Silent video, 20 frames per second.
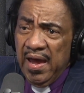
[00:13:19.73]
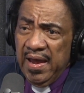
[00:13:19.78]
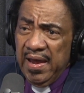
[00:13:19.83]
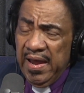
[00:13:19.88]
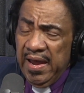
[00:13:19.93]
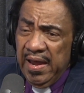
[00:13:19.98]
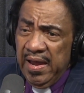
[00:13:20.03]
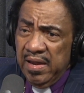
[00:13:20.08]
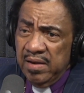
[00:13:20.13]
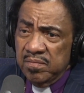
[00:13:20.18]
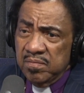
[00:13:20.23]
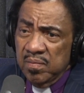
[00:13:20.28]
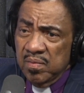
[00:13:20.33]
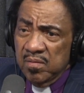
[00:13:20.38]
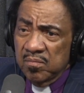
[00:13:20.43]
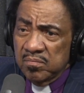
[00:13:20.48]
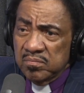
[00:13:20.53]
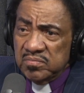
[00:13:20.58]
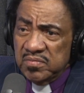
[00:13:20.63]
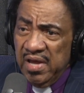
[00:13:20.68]
And
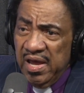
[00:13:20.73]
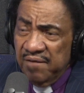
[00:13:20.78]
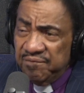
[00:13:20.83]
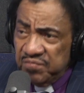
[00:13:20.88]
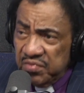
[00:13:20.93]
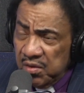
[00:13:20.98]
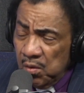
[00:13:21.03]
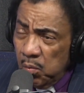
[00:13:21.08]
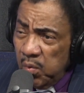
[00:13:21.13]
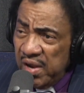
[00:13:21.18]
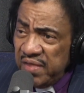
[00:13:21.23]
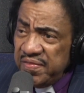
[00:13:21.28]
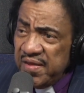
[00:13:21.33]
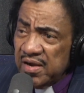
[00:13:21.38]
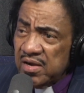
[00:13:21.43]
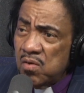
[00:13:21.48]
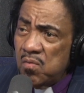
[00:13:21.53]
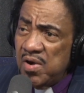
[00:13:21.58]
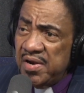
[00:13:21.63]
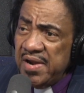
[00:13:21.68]
if the way they're
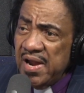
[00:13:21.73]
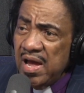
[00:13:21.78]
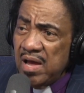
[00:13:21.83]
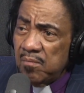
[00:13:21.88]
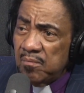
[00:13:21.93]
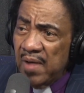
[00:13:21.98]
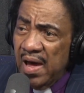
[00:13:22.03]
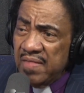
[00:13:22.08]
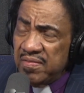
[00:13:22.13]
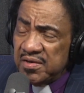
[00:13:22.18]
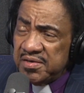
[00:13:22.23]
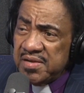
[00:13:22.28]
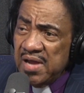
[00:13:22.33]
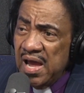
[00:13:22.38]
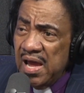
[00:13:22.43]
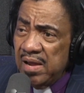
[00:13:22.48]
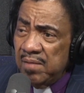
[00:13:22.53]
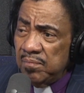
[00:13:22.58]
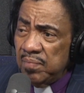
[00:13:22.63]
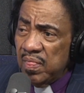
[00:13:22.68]
going now, by the
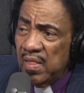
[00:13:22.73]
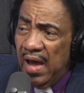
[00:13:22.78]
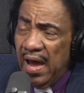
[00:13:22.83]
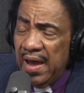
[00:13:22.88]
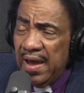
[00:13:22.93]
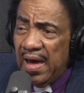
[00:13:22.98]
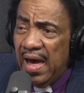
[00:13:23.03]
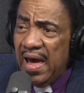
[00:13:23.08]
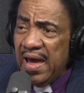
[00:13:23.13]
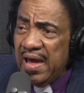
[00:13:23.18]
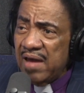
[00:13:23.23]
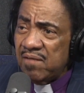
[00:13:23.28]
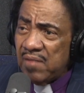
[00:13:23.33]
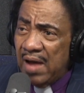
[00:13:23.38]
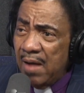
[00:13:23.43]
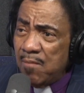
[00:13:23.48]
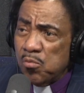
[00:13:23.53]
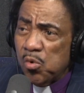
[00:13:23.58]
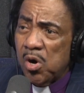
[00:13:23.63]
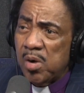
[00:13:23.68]
time
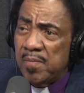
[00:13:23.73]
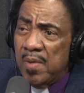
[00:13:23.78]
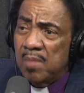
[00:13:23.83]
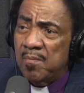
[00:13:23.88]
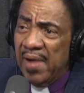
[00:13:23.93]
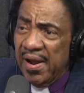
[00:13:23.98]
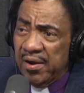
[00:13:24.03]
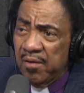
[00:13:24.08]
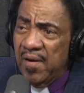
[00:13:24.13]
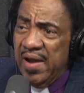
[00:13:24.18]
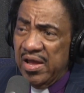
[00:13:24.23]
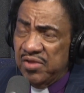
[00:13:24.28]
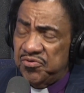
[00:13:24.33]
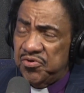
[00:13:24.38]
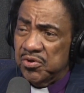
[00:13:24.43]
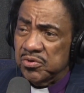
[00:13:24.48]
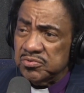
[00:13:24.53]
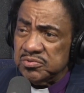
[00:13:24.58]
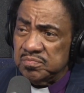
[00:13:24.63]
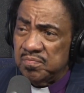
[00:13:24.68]
I'm worried about my
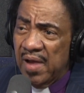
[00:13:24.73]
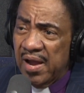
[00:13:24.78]
grandchildren.